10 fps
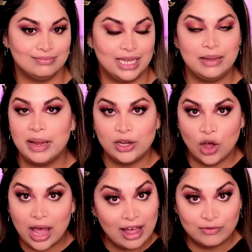he may
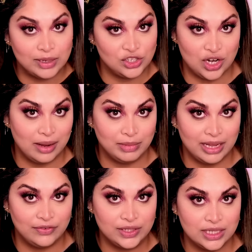not have much time
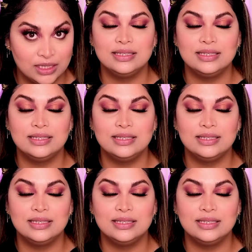left.